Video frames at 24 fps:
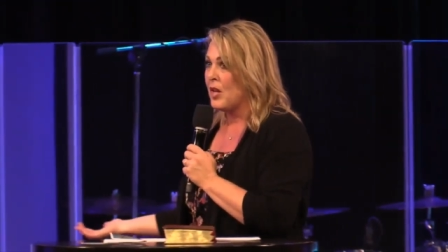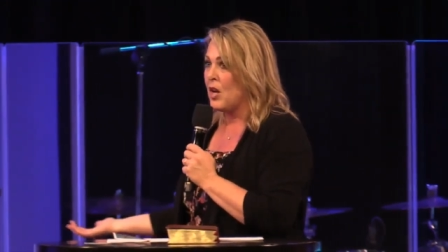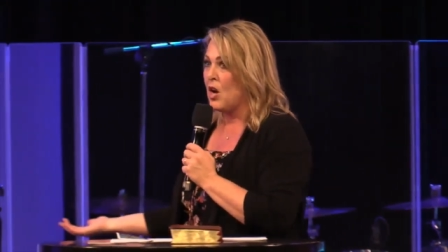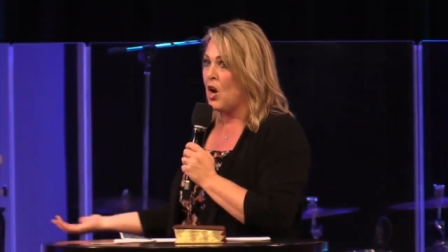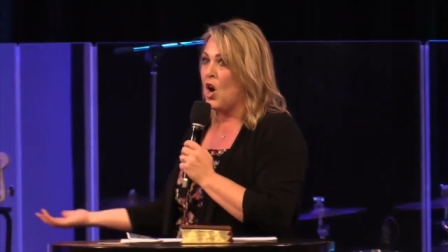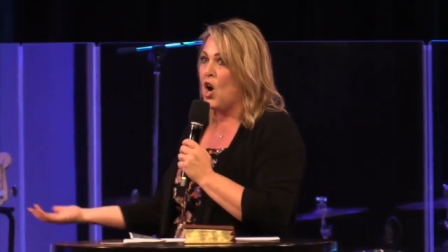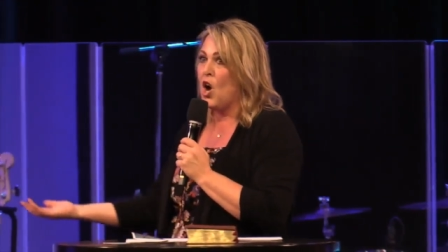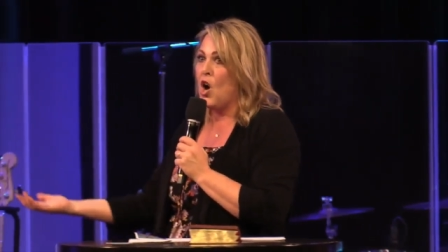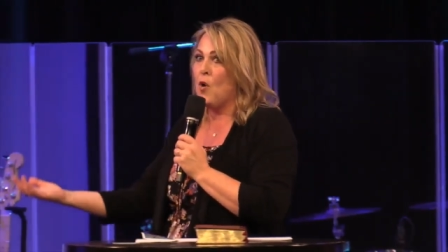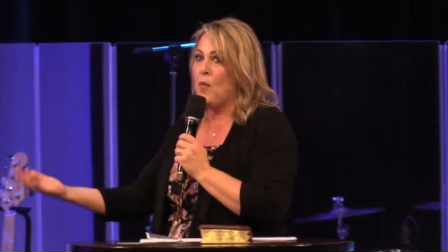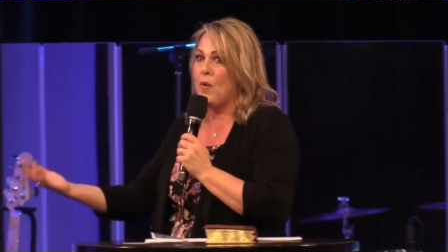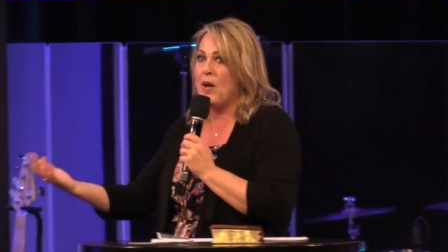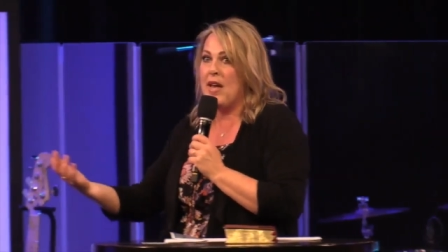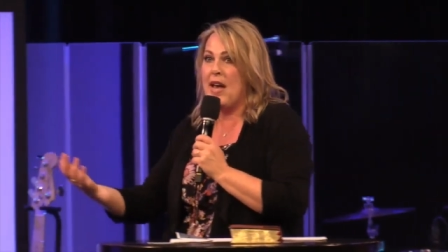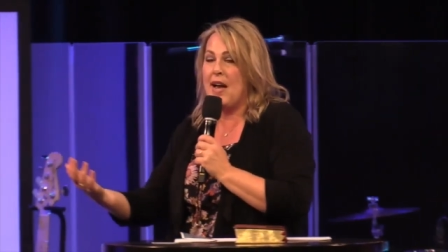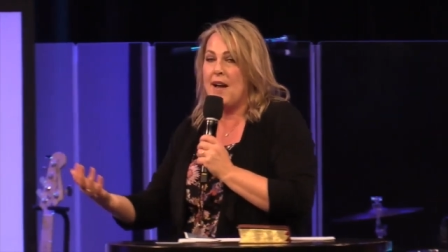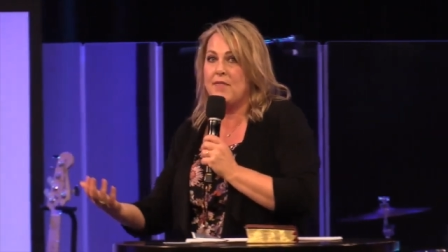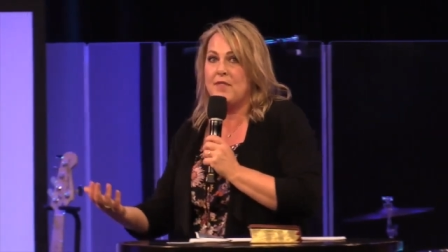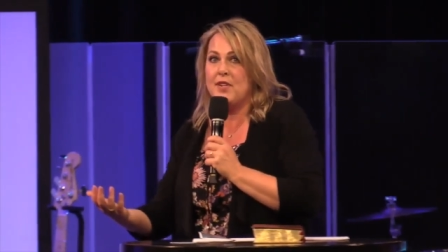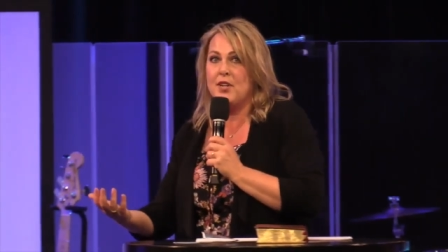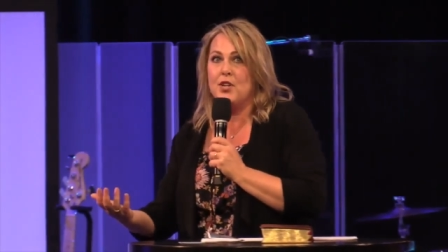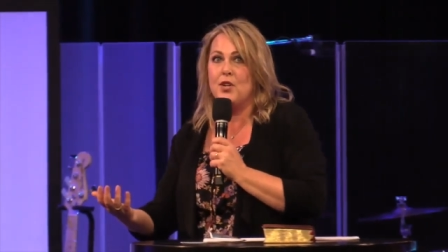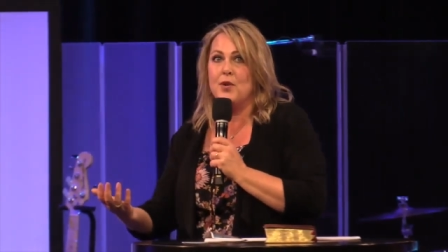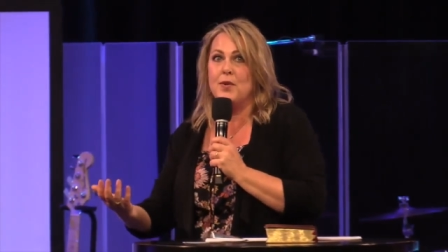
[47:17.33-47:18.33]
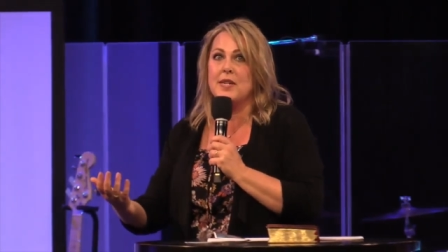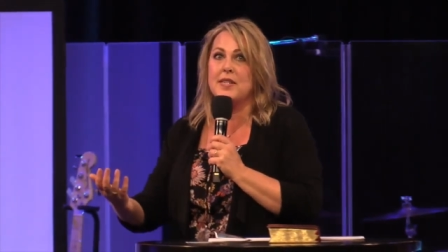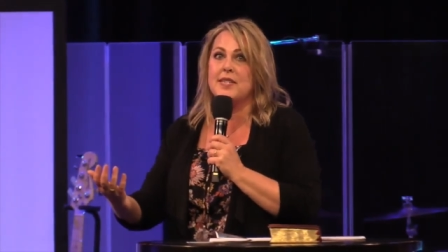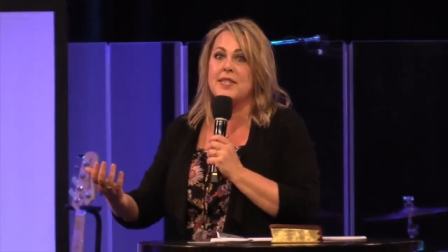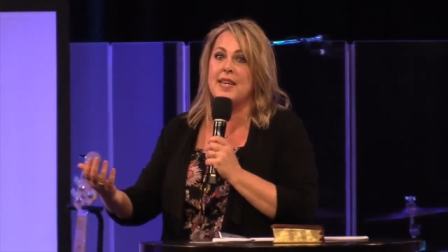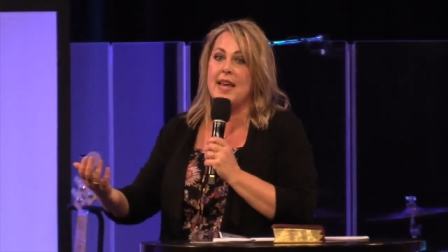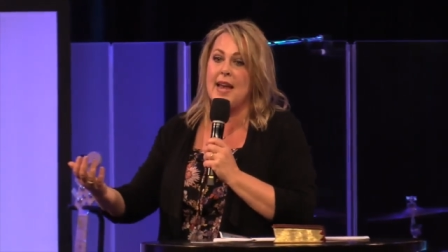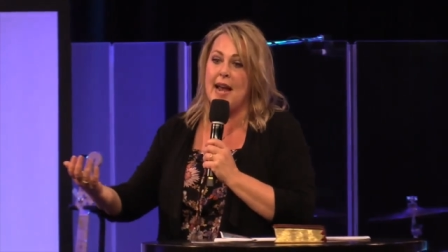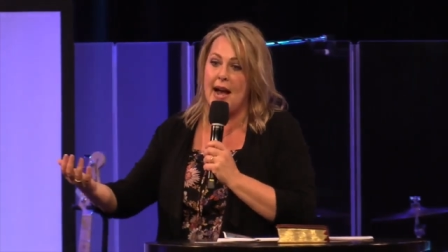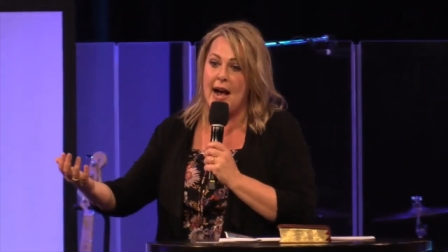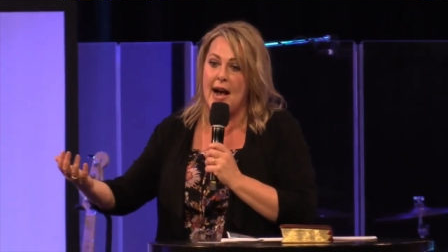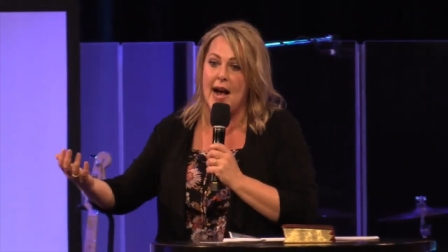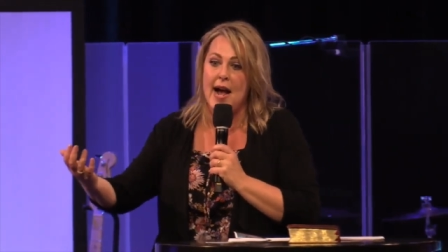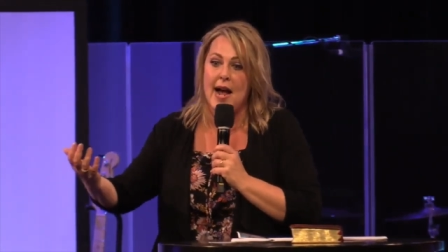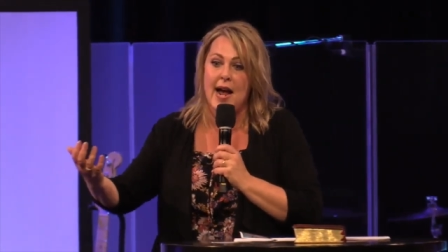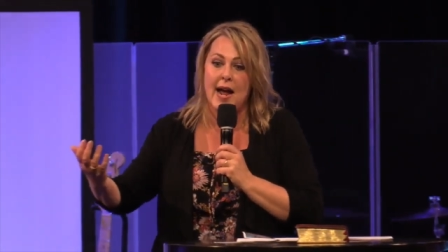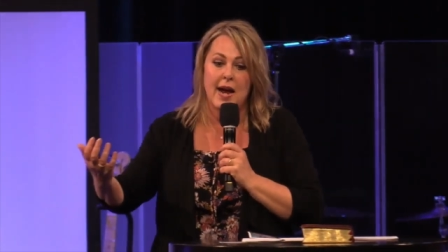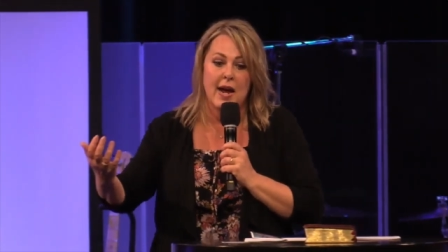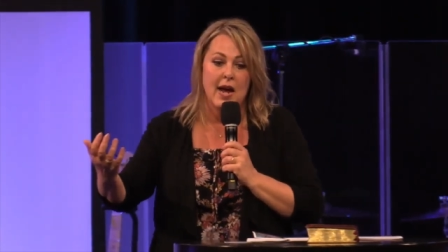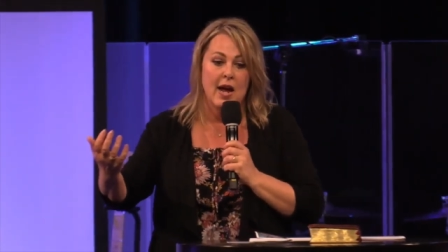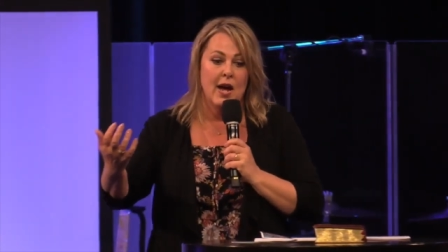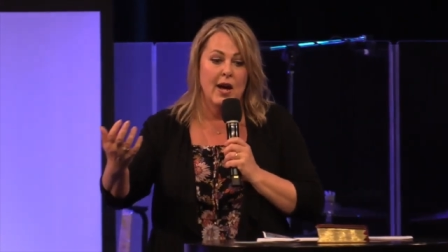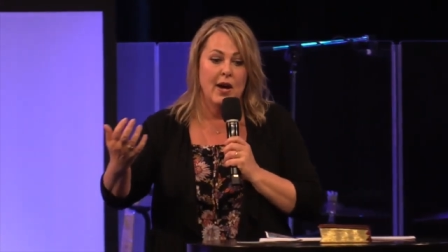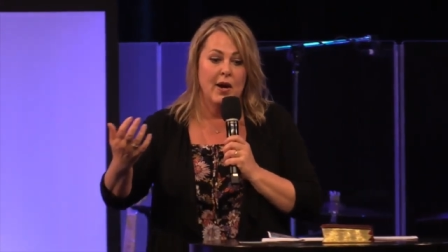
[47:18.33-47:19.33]
All we have to do is say,
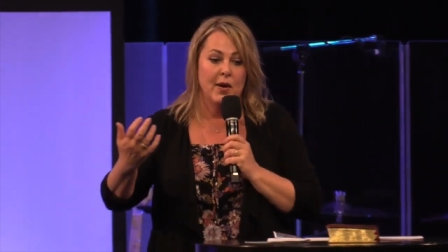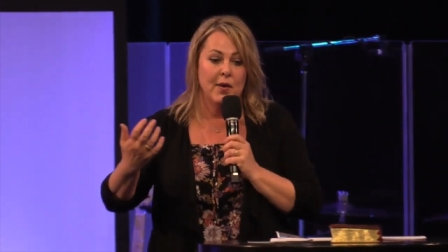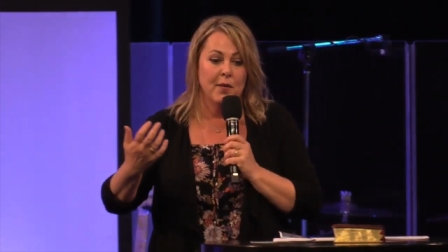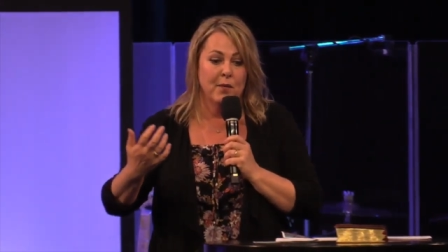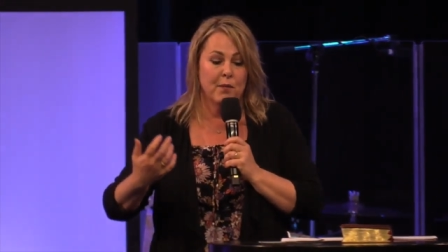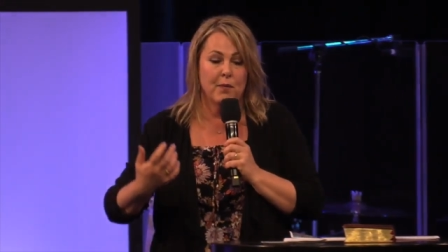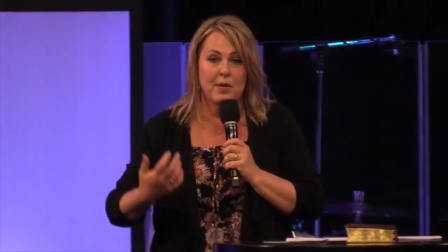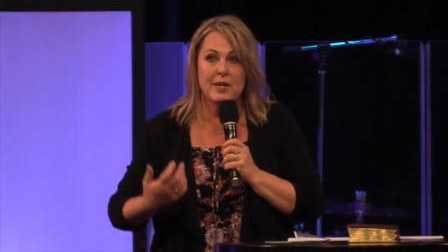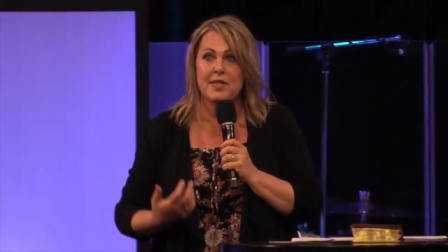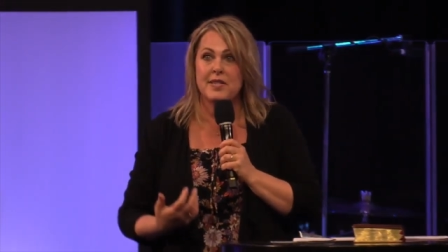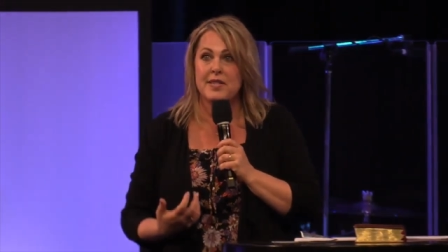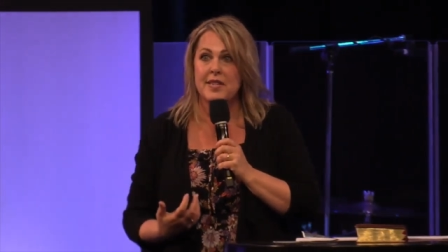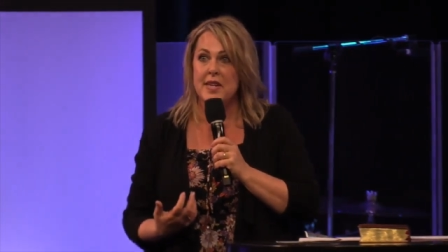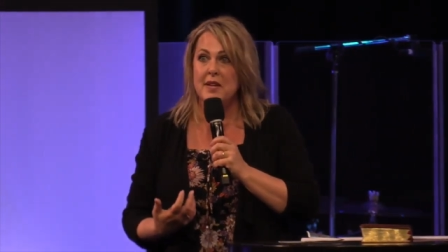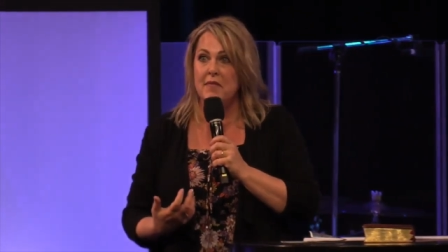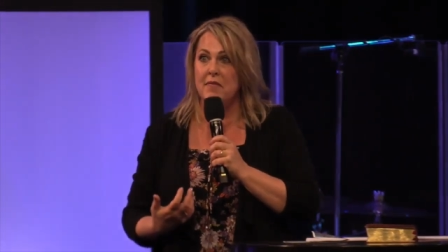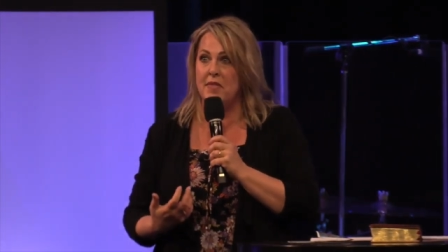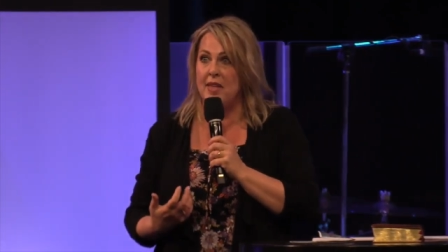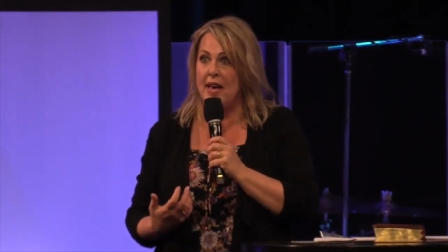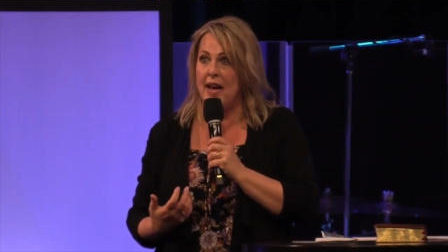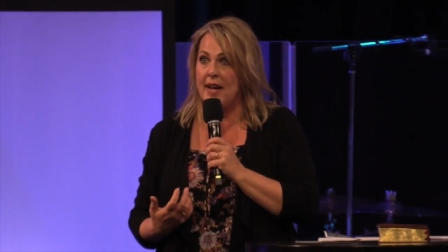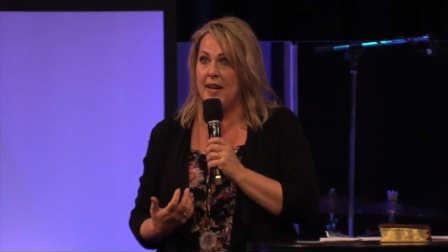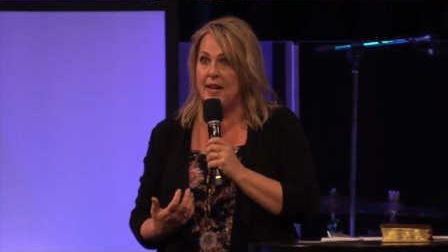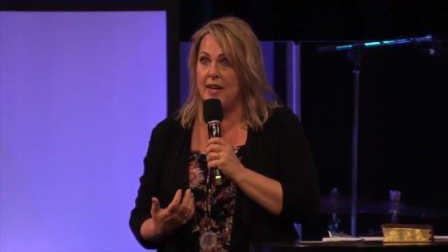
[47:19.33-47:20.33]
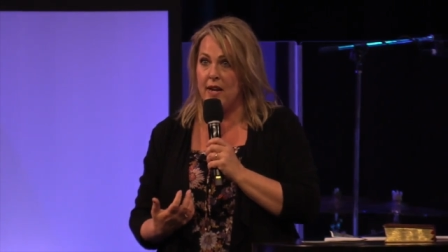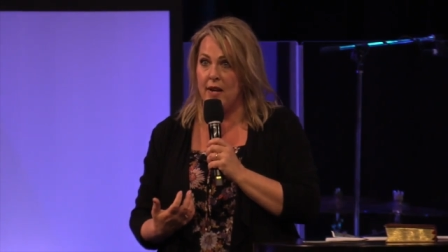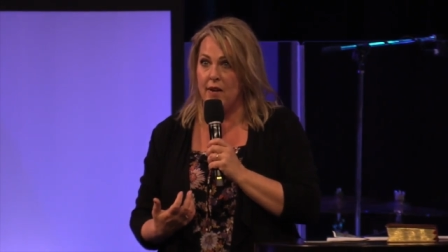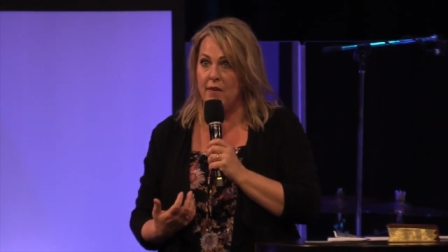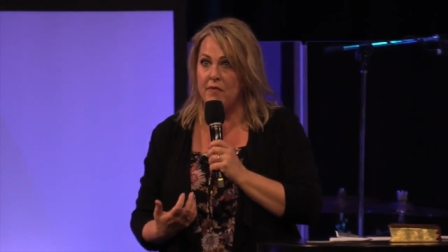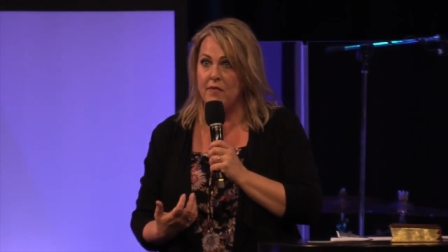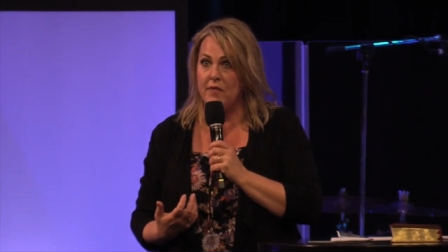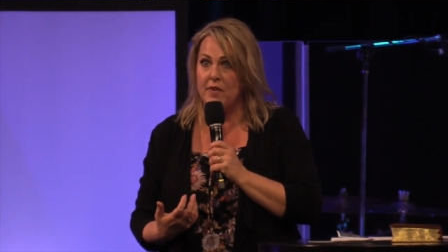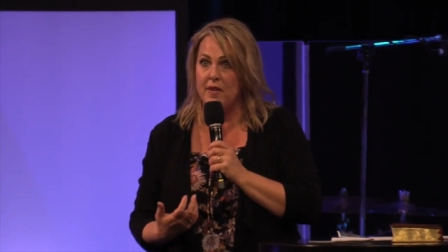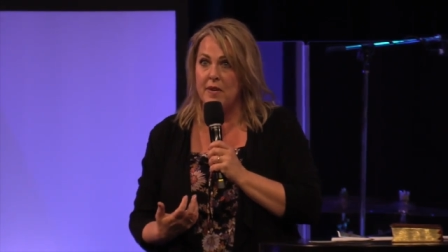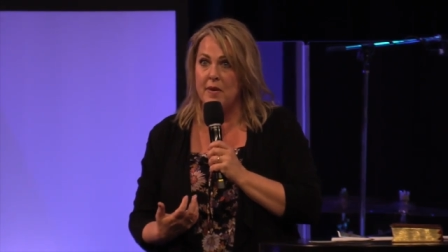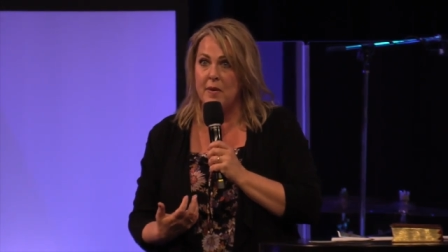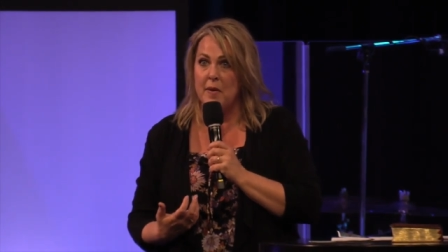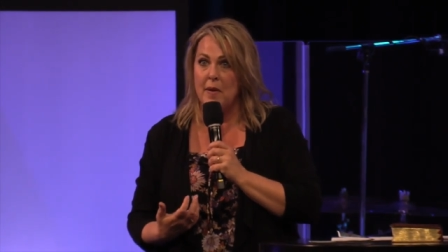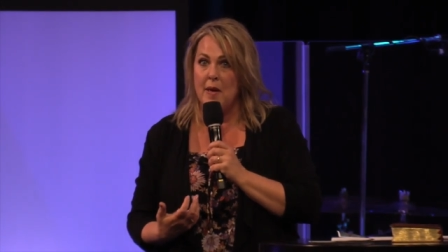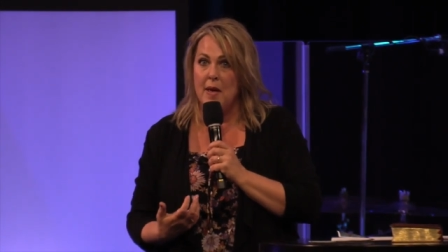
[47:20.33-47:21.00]
I receive that gift